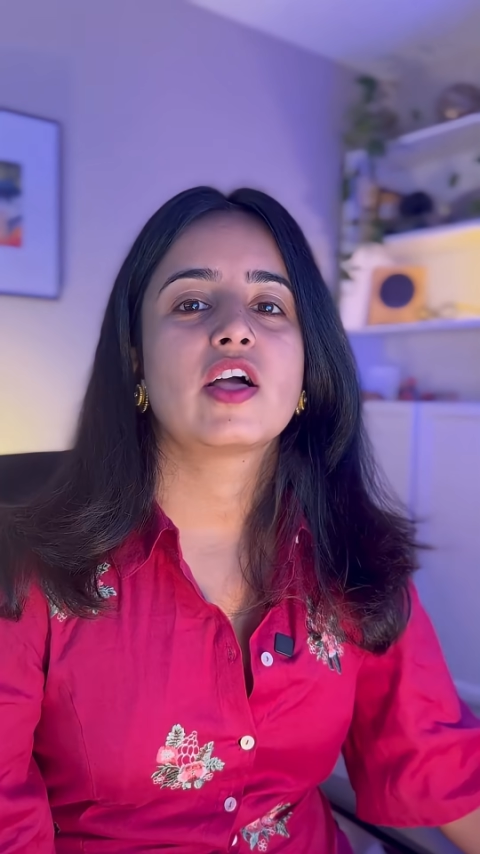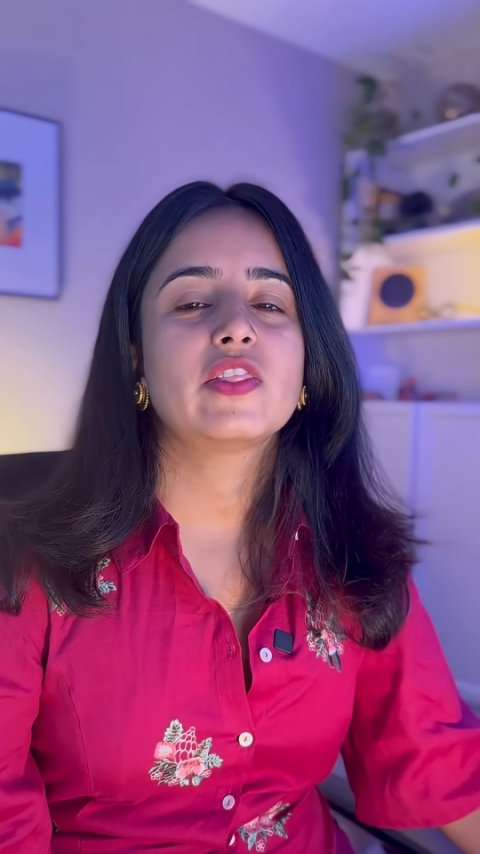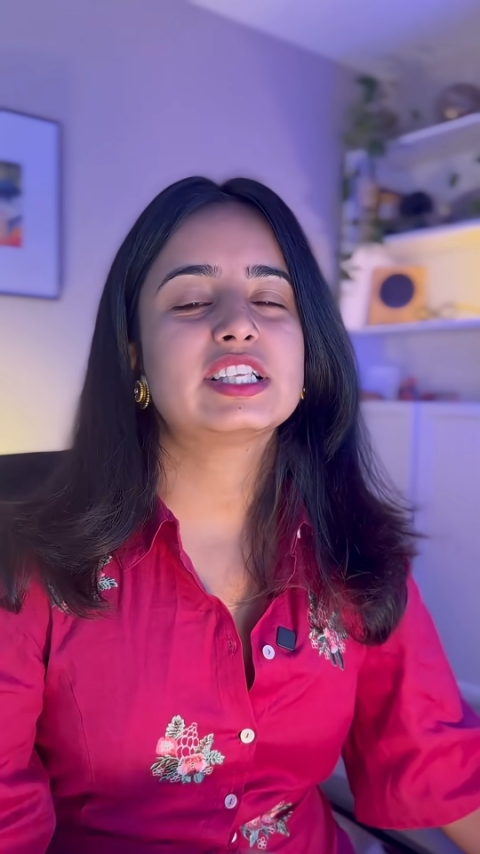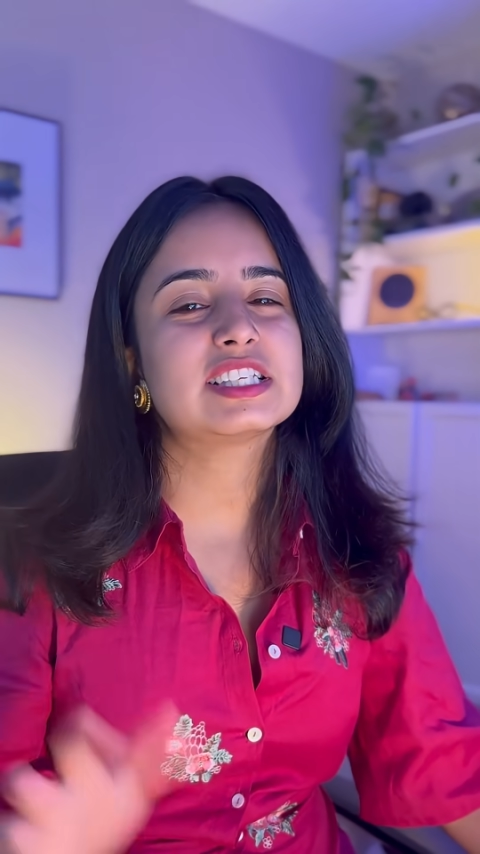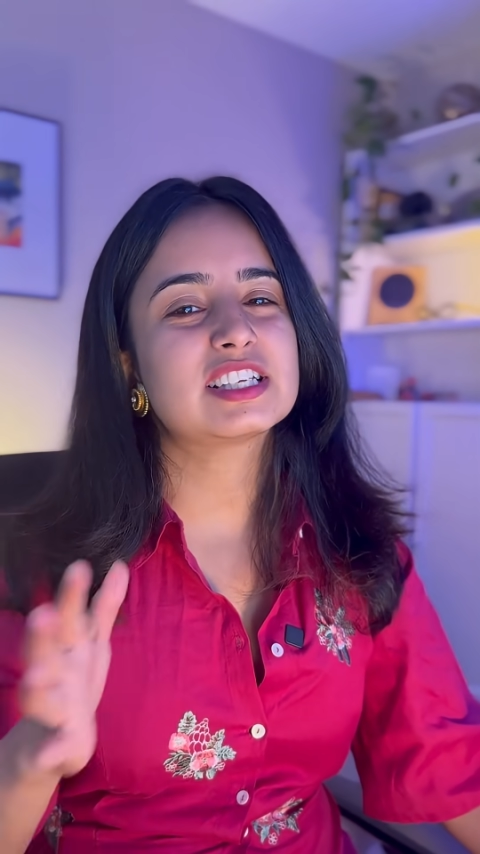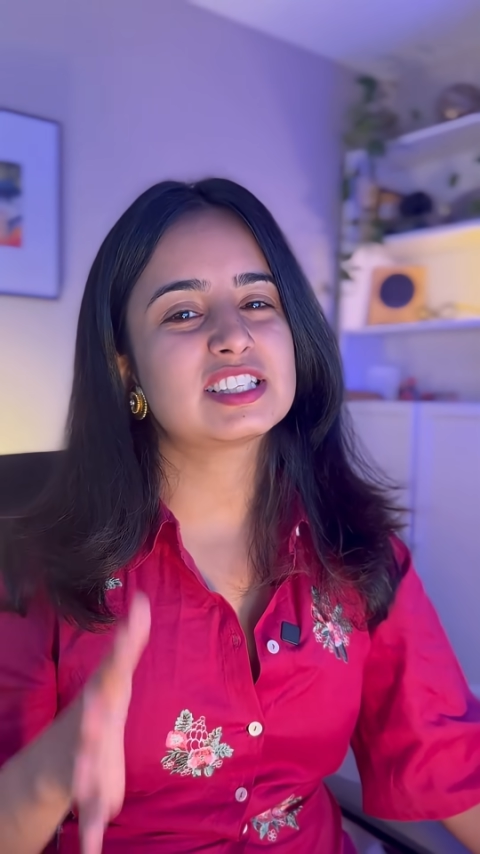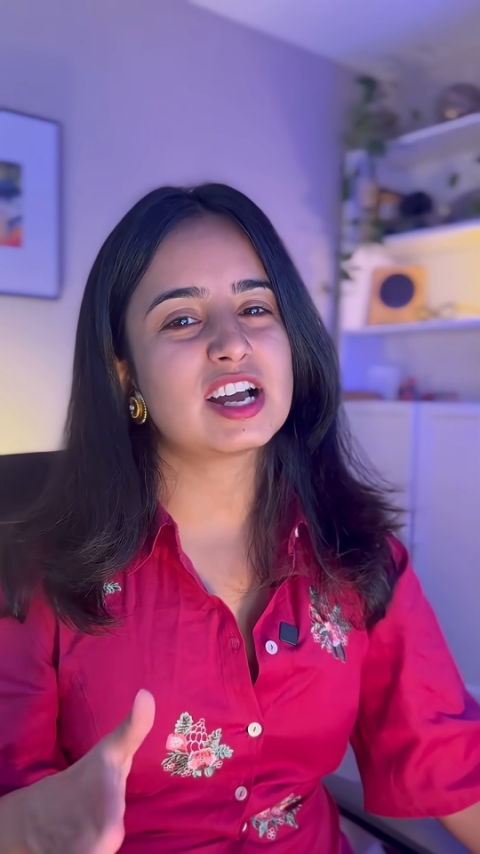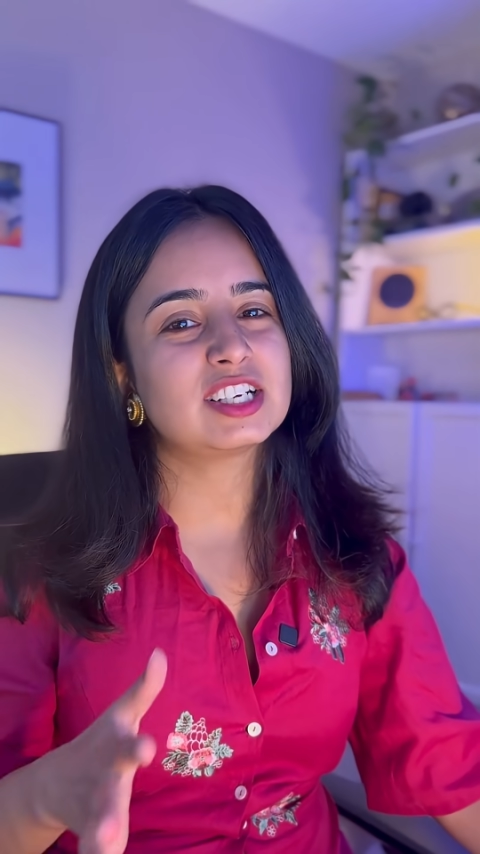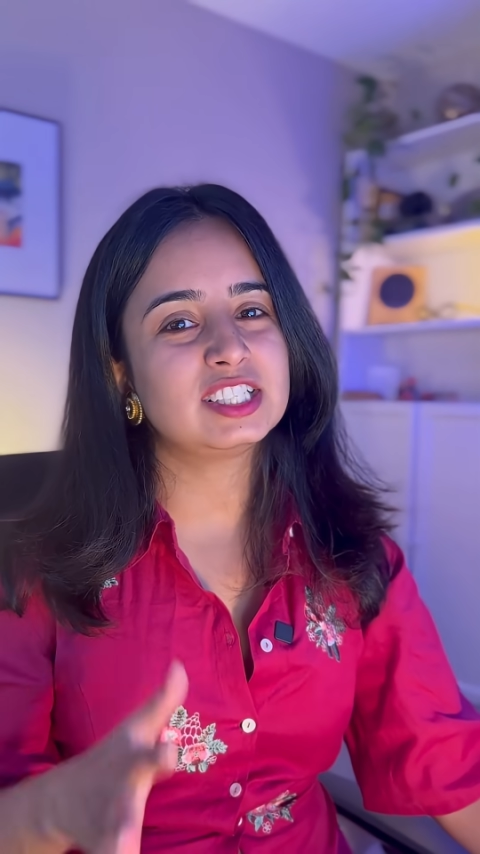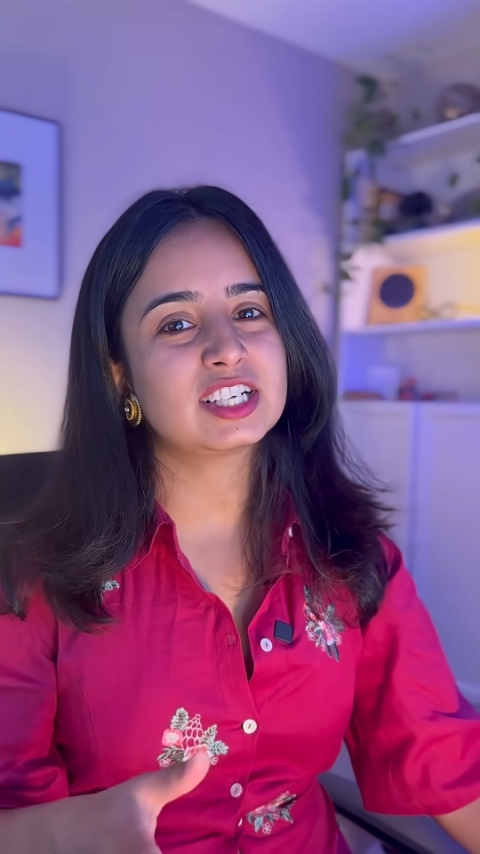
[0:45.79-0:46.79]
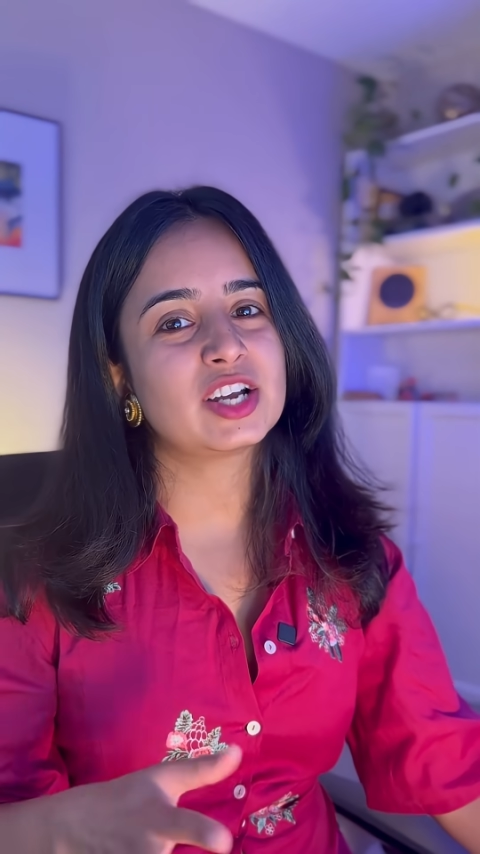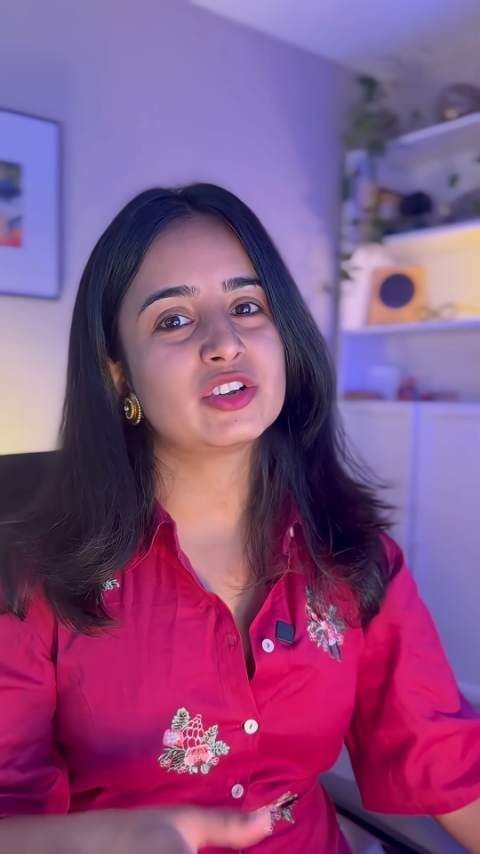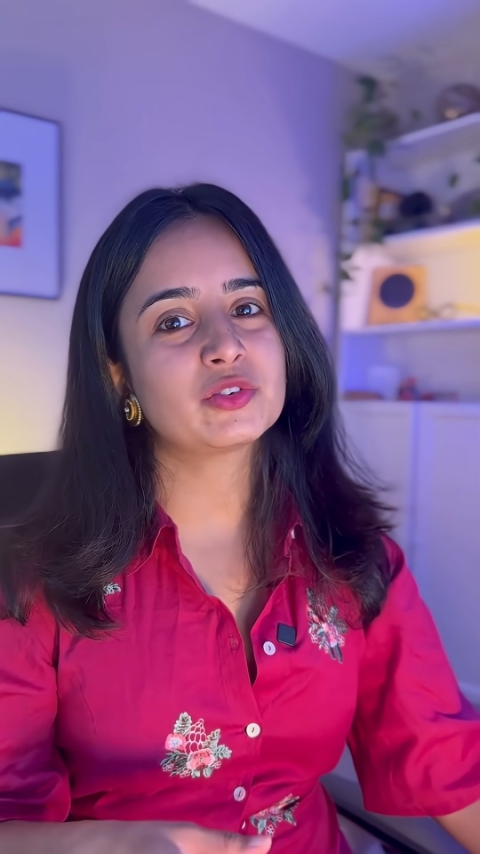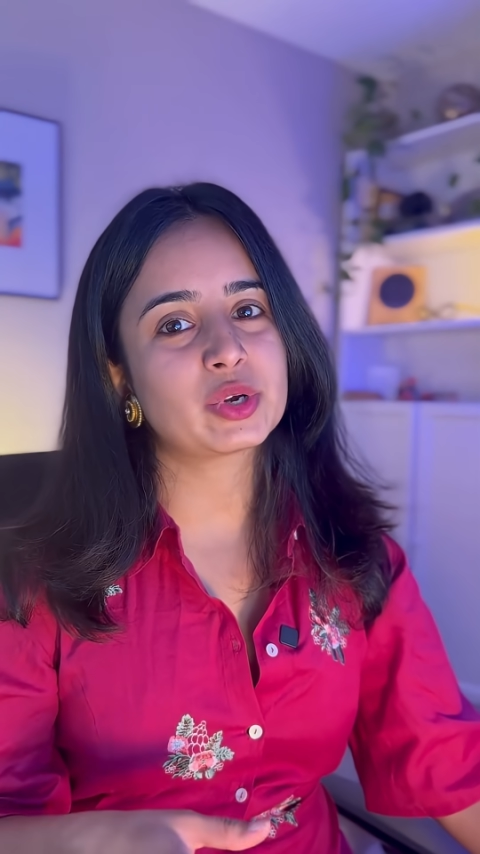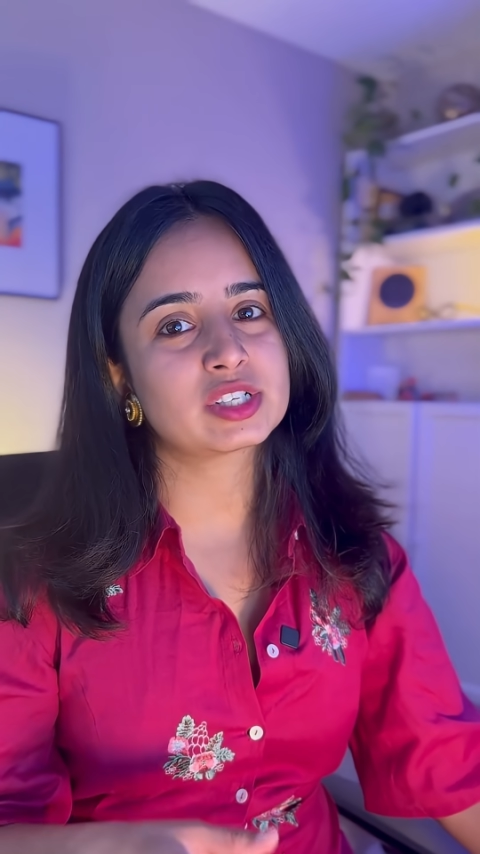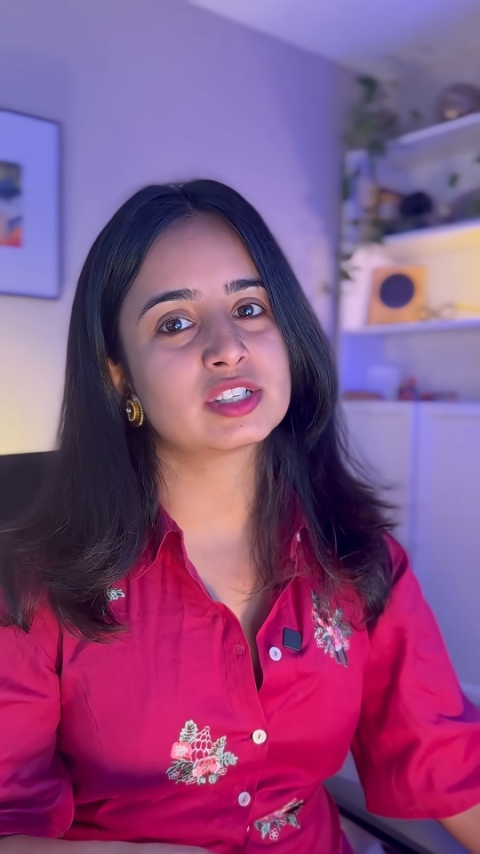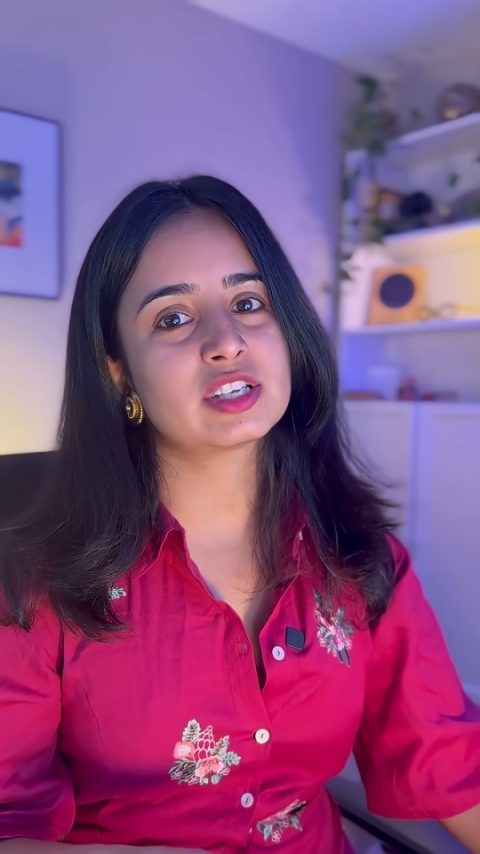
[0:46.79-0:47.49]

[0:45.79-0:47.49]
This is exactly the kind of questions